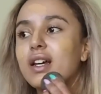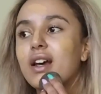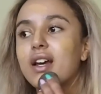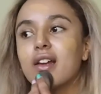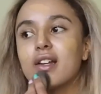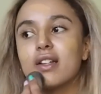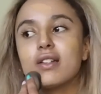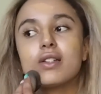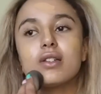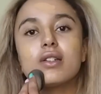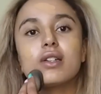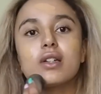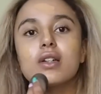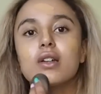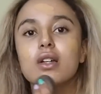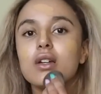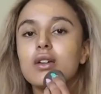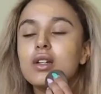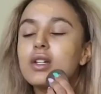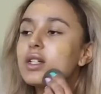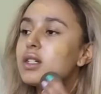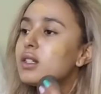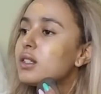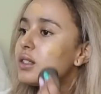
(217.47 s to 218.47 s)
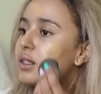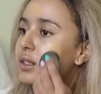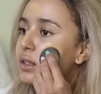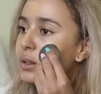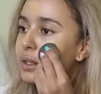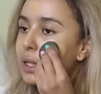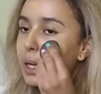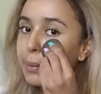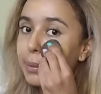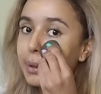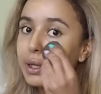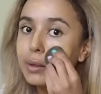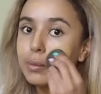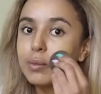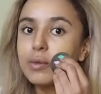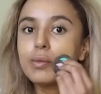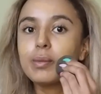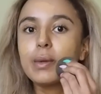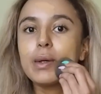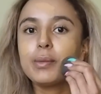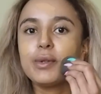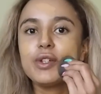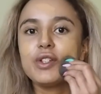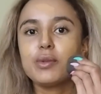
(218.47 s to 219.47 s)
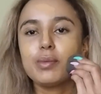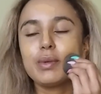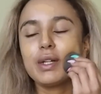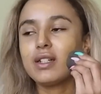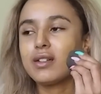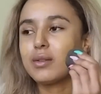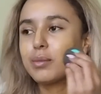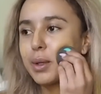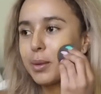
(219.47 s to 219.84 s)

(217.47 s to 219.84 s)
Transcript: and dab it in with my beauty blender.